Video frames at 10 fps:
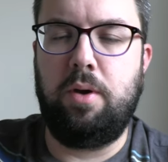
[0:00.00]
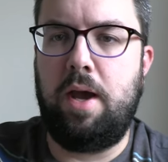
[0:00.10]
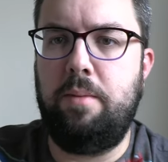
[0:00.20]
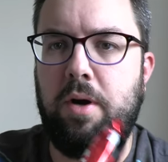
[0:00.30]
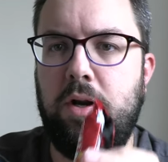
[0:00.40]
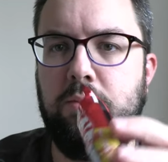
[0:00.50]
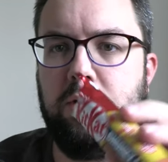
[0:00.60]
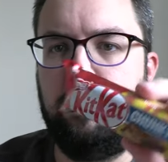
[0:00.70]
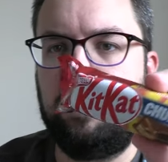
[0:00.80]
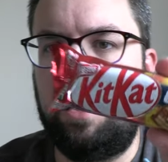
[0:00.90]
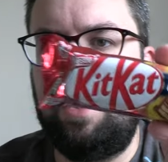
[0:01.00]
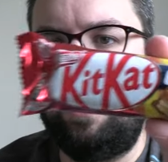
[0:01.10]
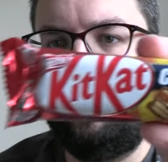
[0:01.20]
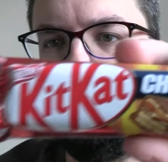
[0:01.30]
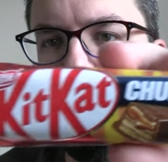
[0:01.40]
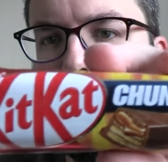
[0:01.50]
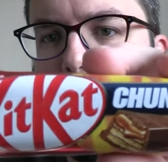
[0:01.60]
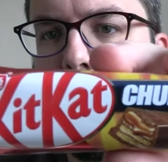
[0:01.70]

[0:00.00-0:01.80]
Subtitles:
UK. My name's MJ, and today